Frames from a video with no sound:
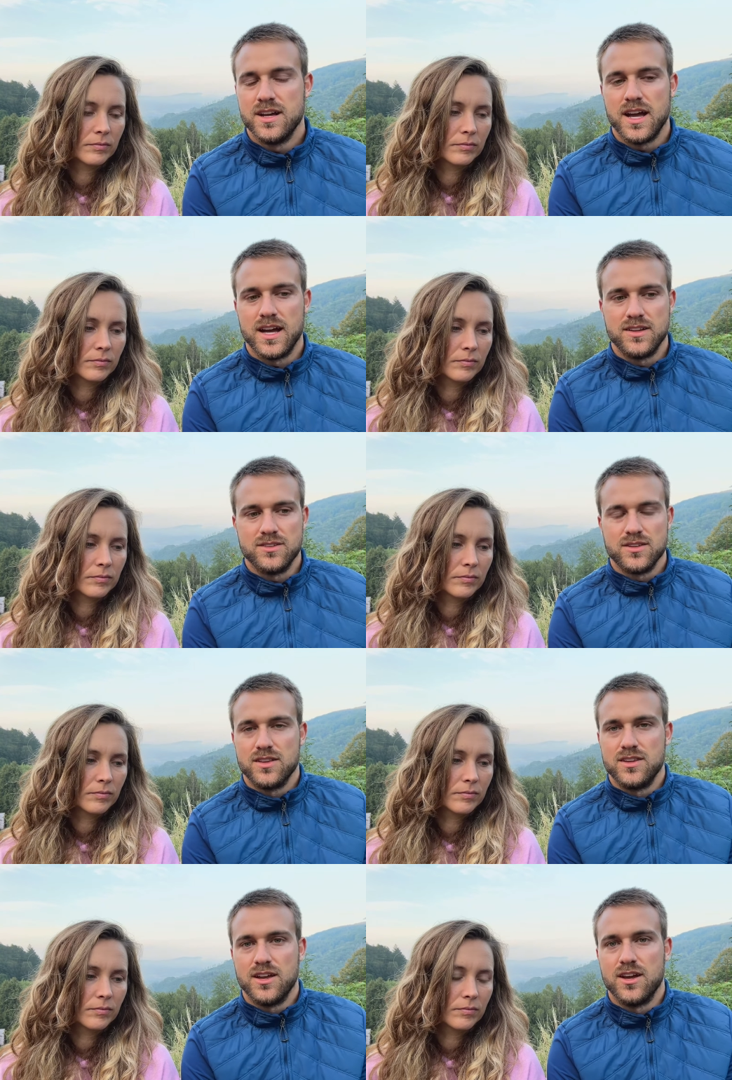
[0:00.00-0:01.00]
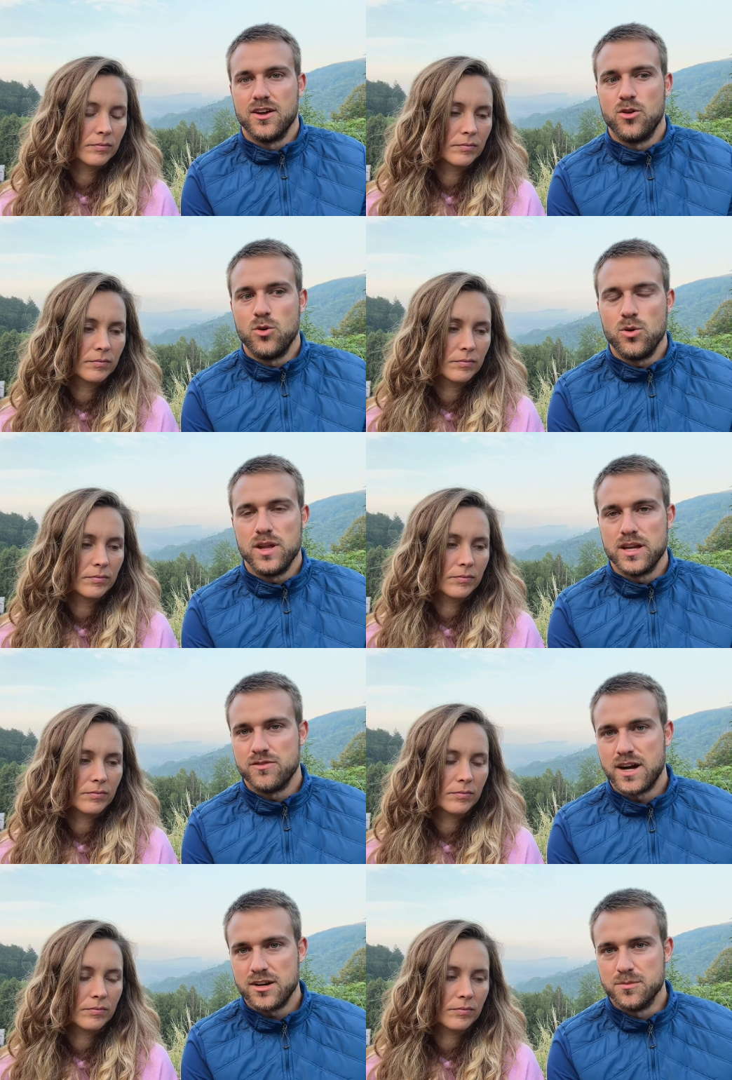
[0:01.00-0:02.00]
Speaker 1: And the whole
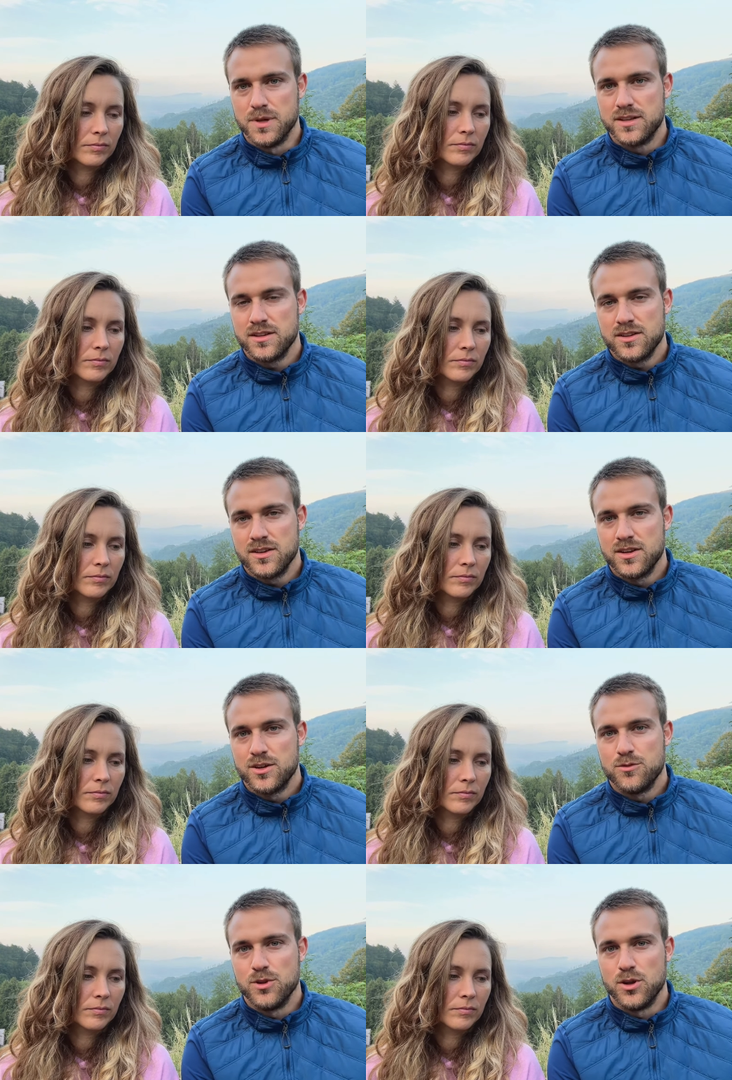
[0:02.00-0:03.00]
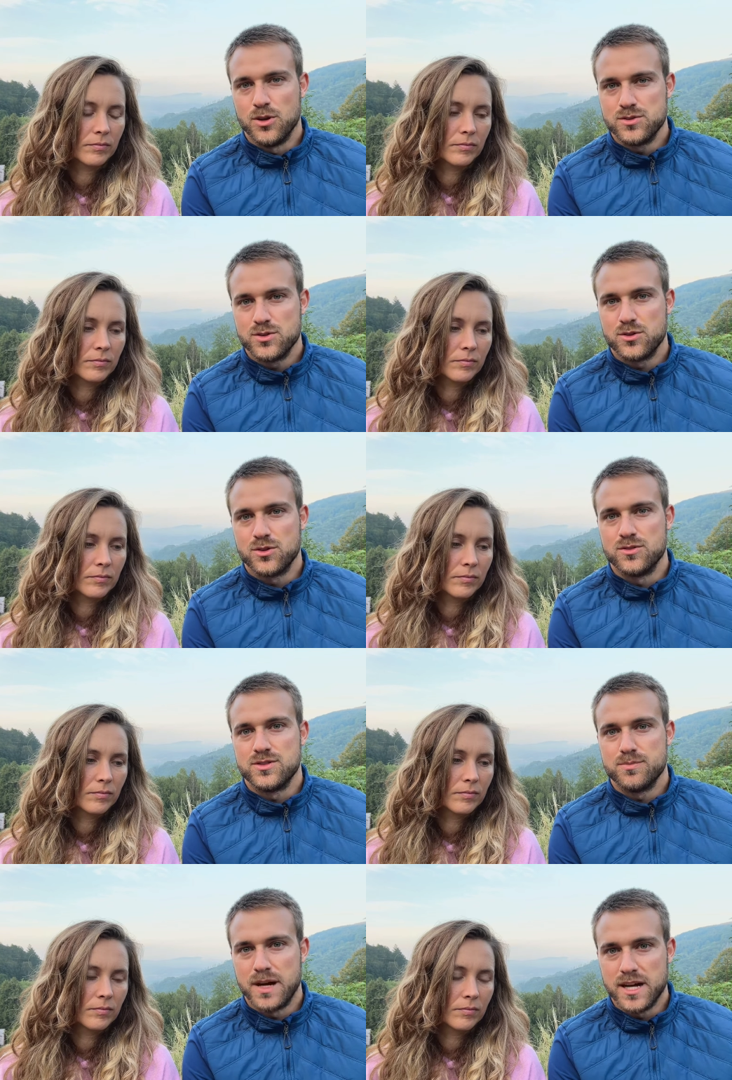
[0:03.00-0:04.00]
environment will also
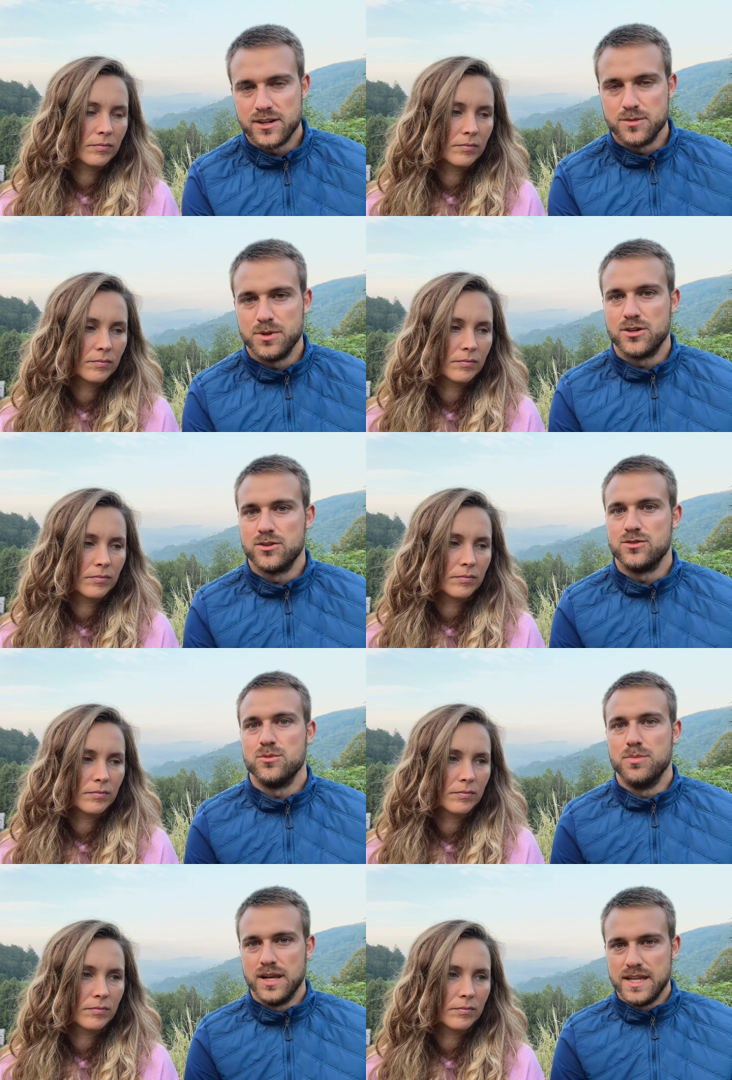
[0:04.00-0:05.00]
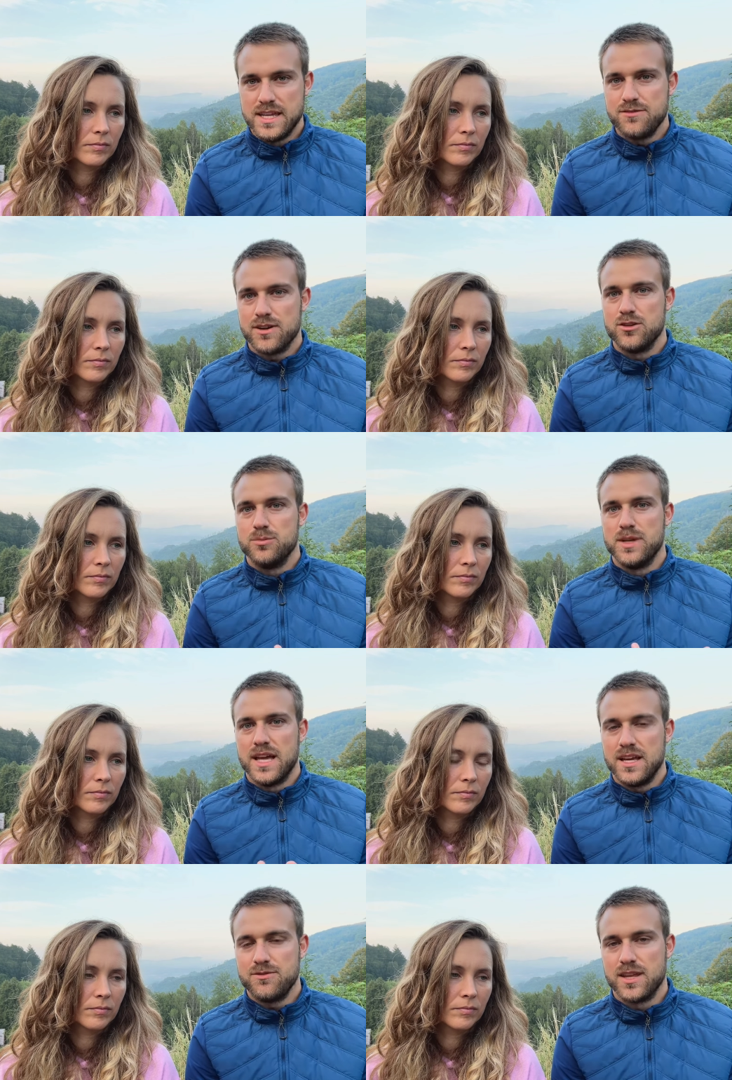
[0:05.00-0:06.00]
conspire because you believe and you
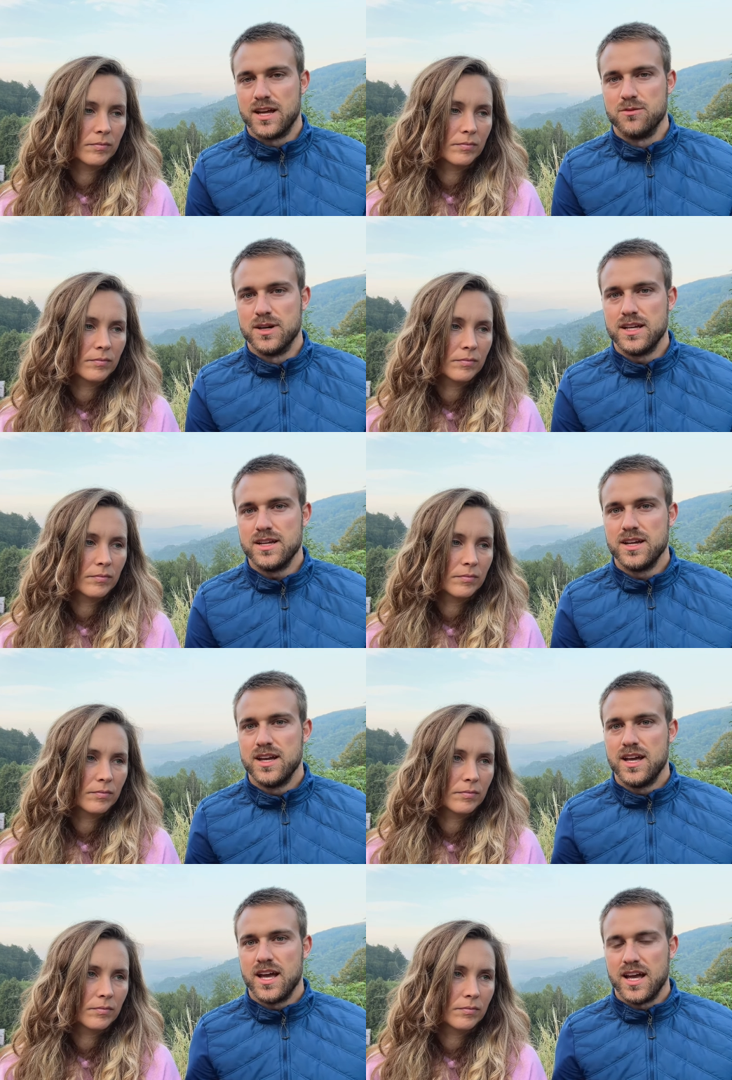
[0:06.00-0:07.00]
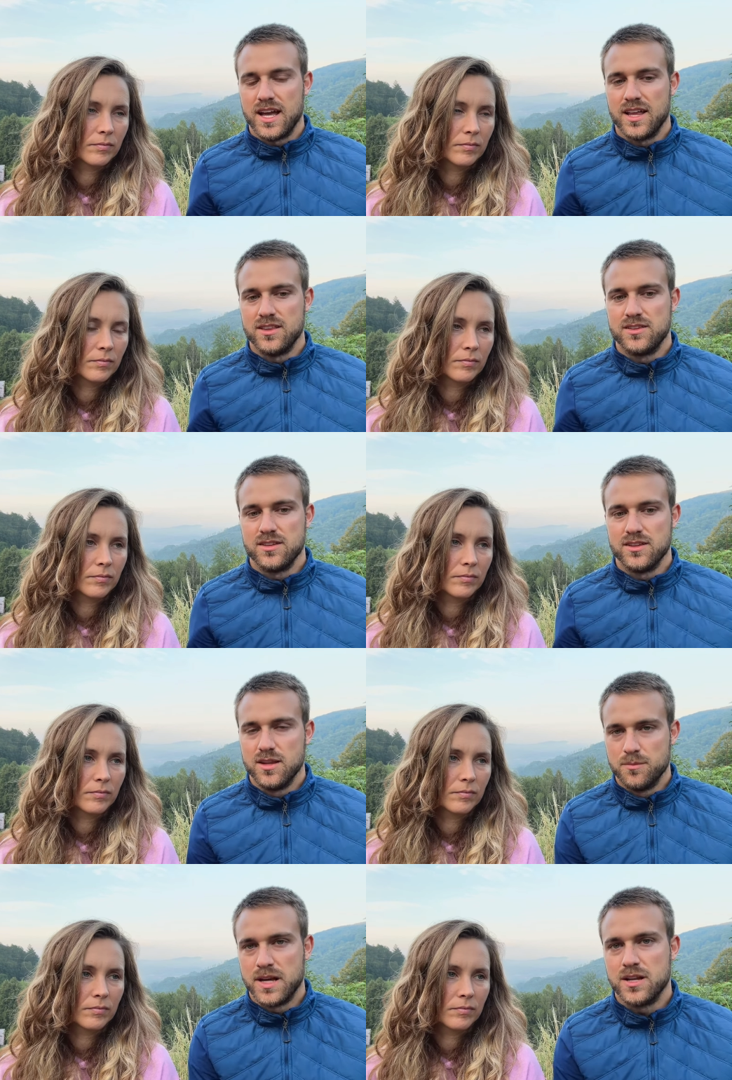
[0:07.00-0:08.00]
behave that way, and the
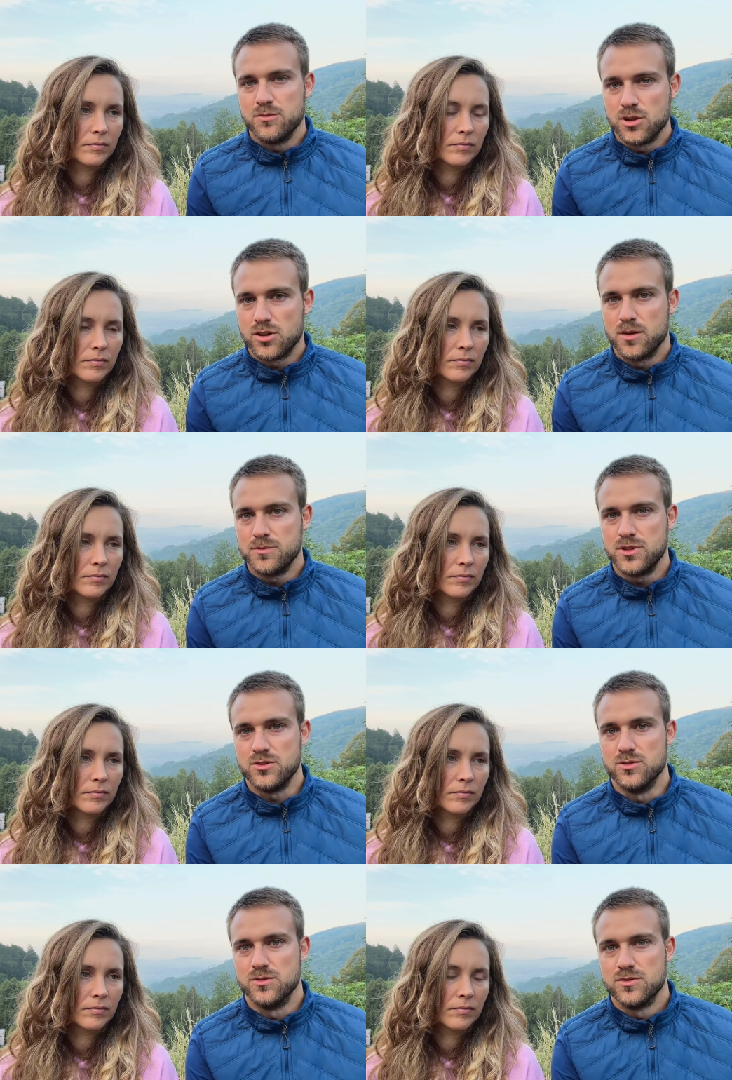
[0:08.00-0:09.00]
money will come to you